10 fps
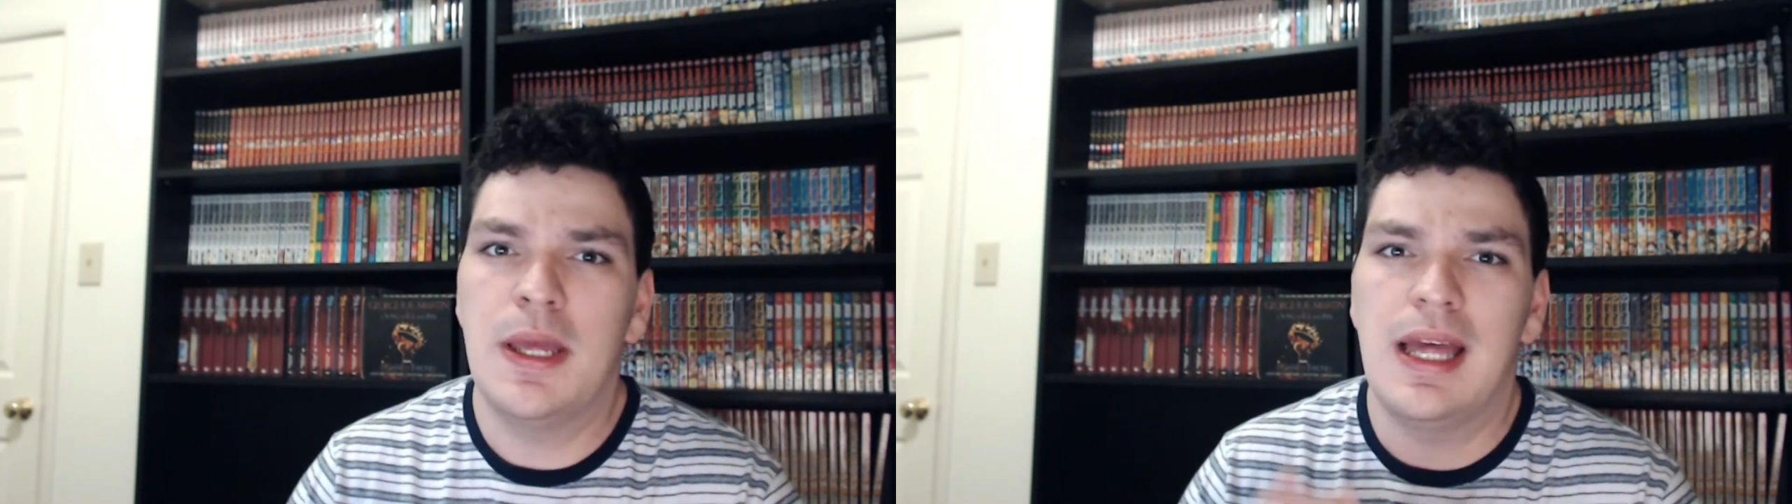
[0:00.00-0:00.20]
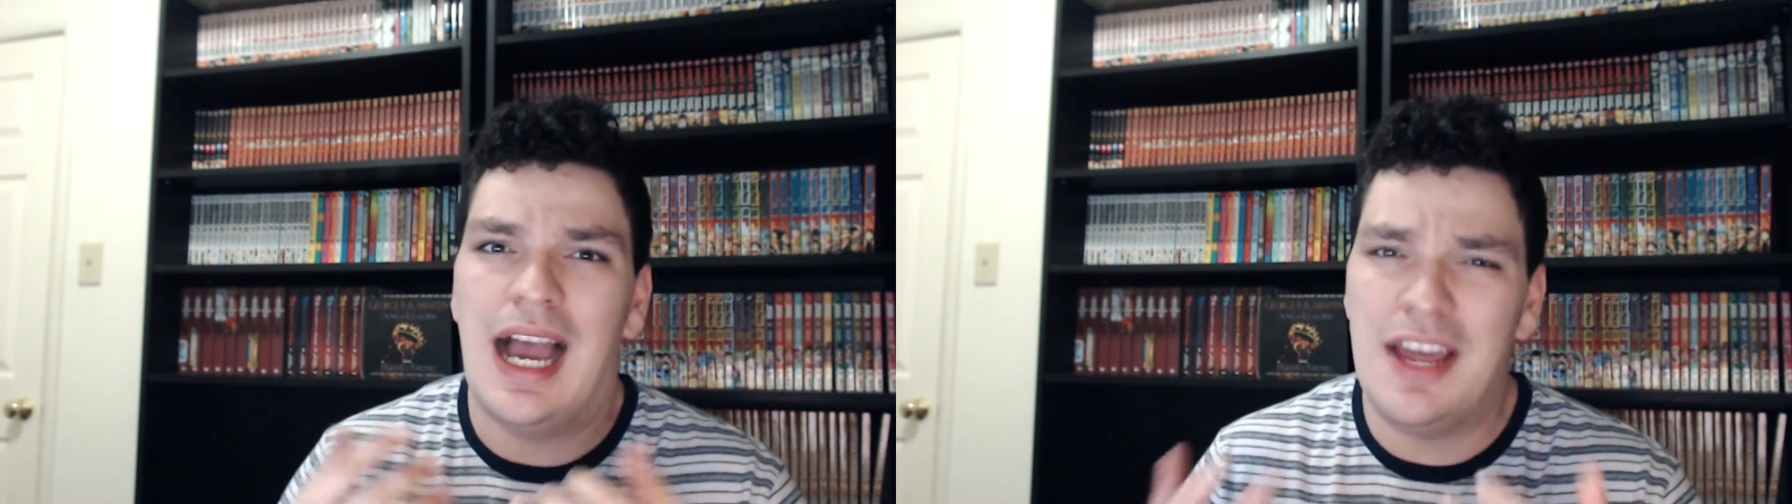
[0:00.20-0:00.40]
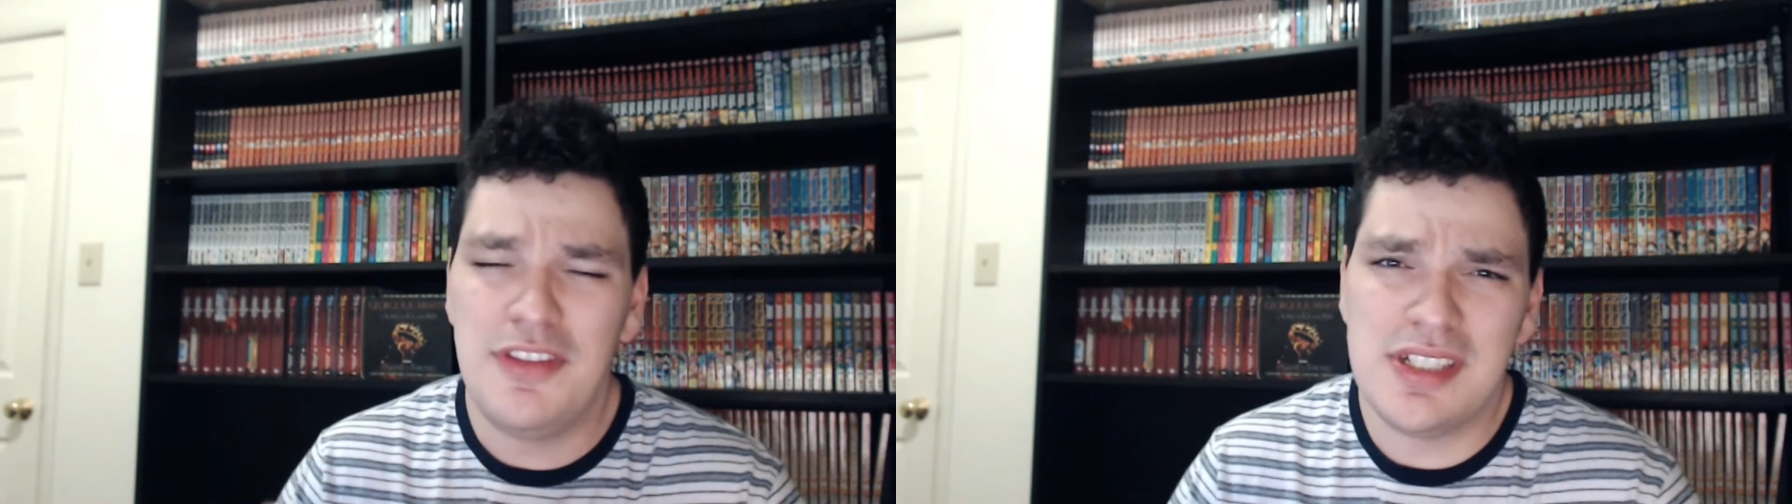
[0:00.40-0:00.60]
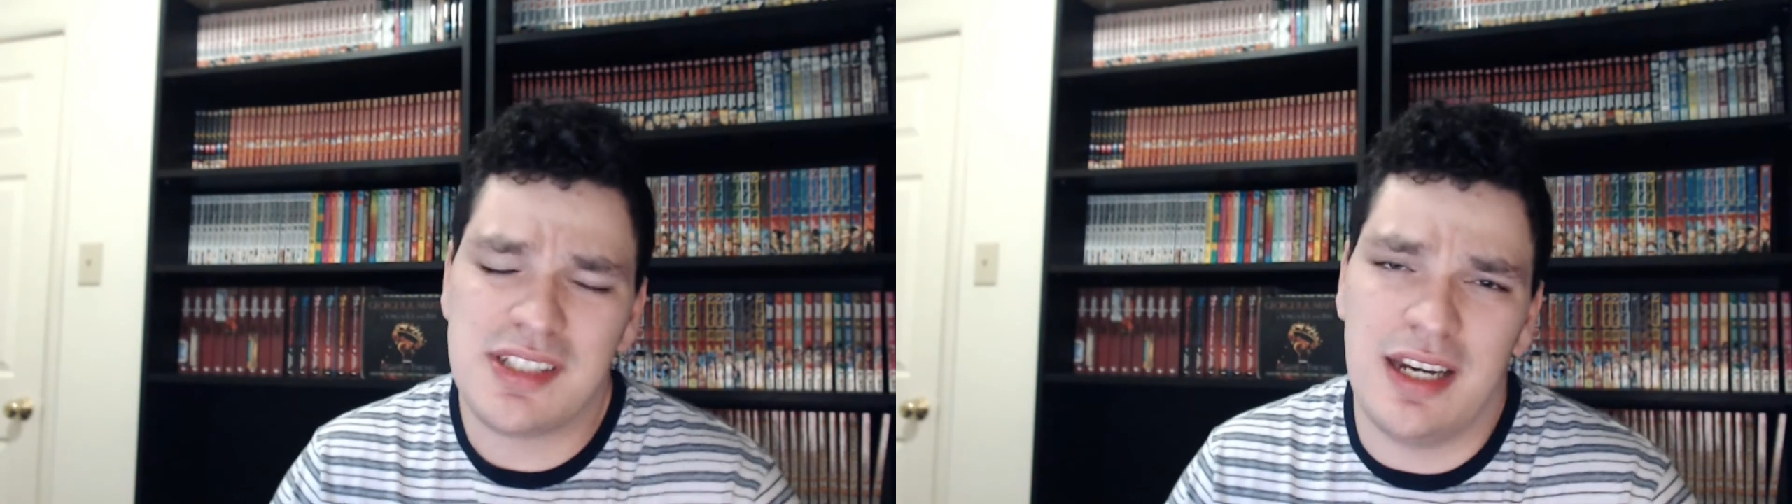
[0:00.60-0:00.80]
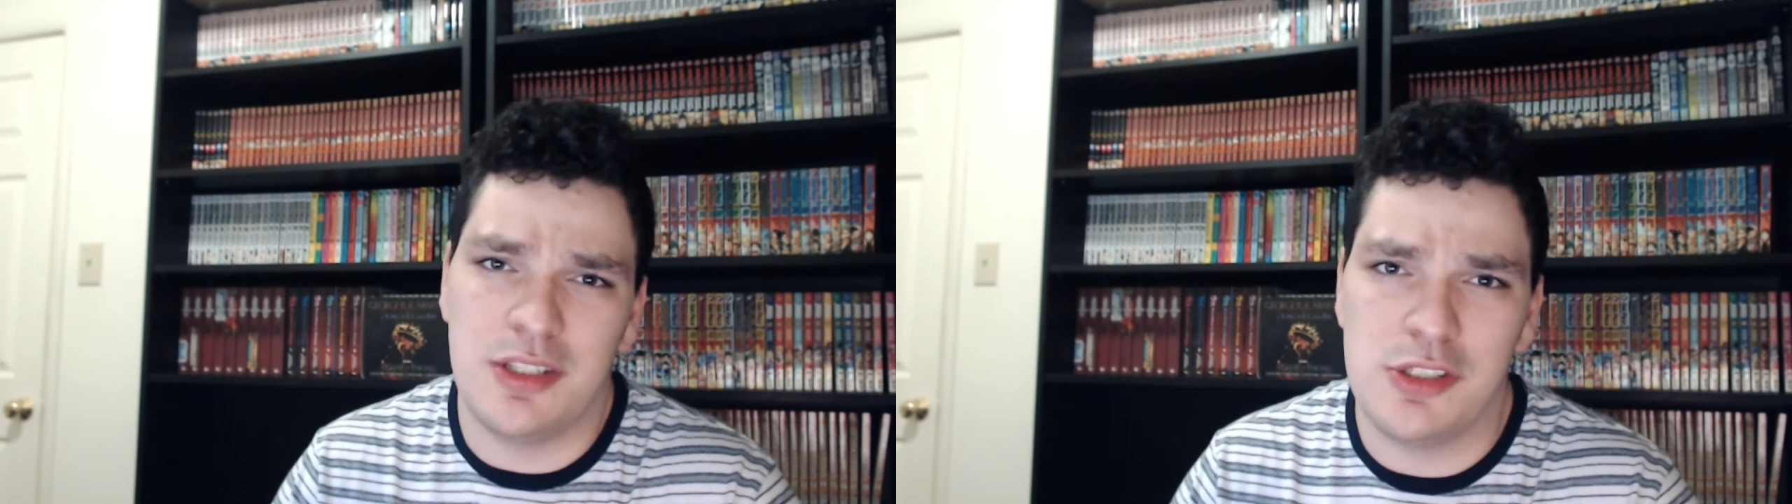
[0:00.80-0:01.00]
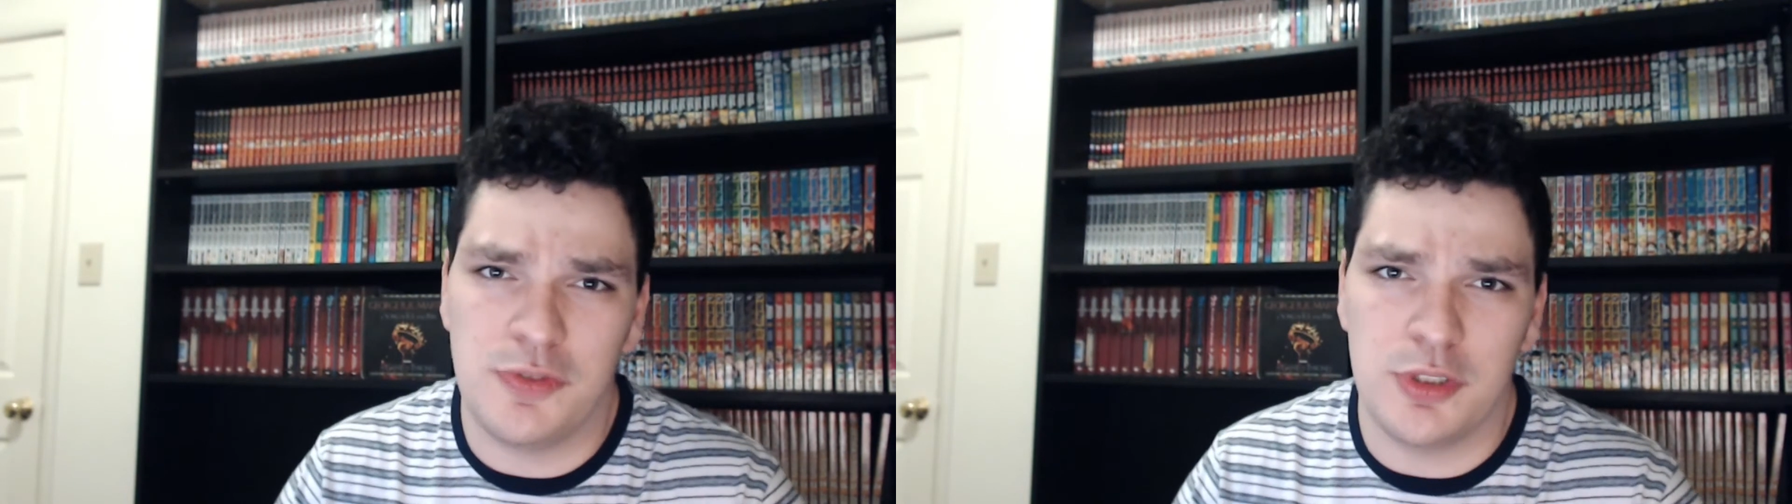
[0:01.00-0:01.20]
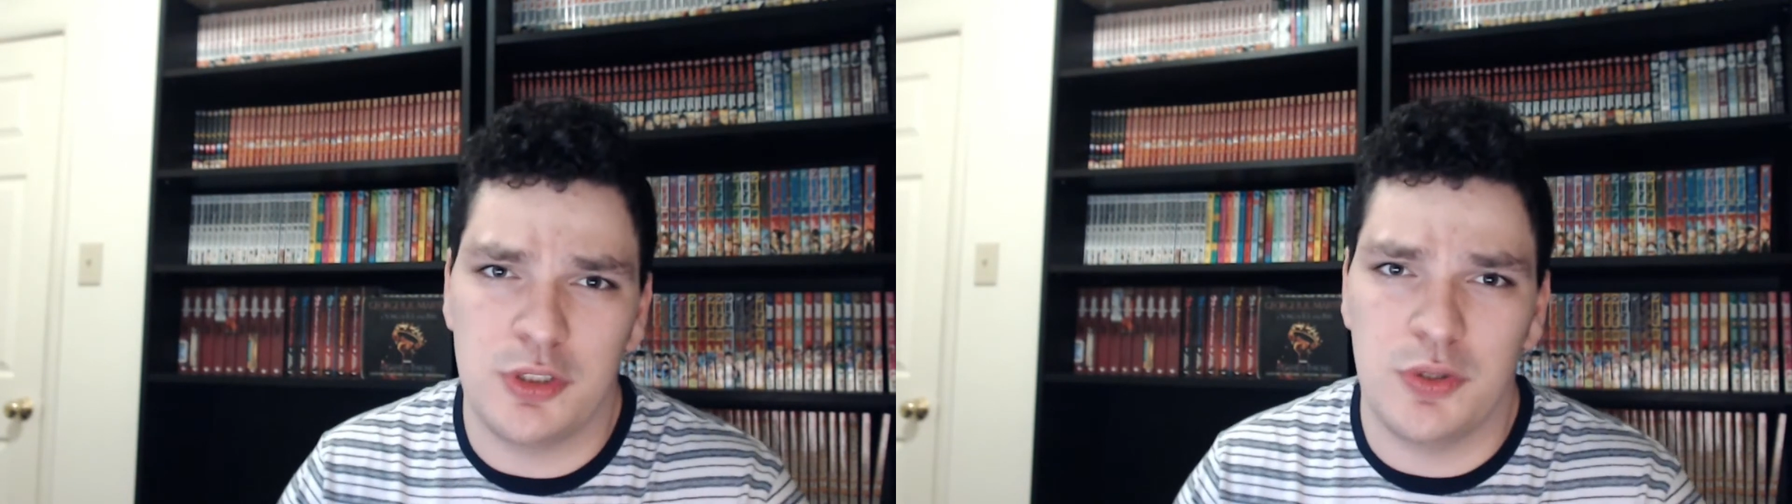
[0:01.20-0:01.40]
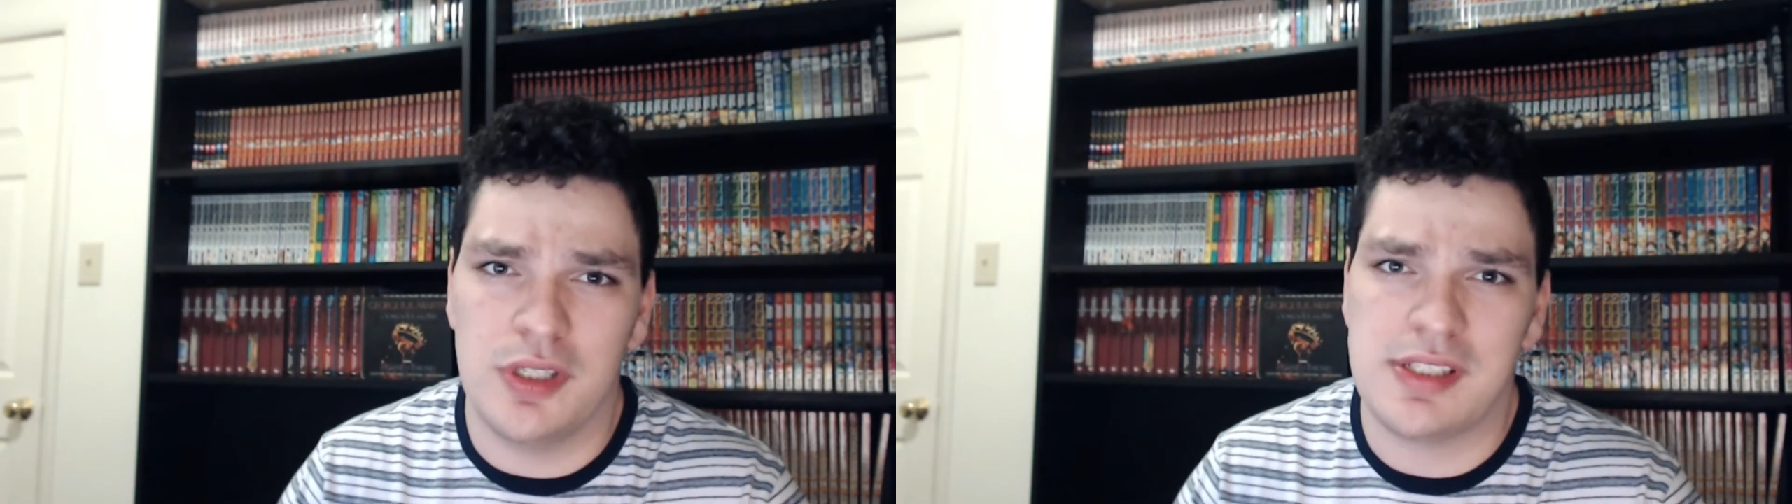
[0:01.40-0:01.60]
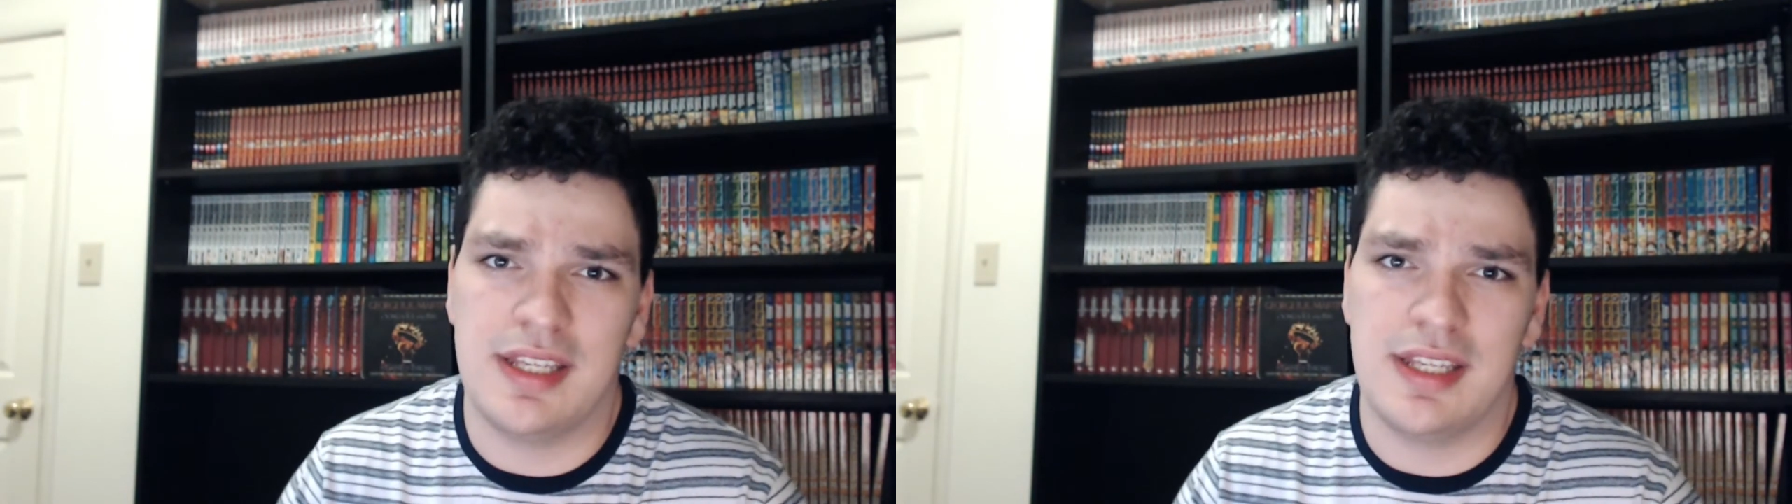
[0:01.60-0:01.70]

I think it's kind of useful to do this,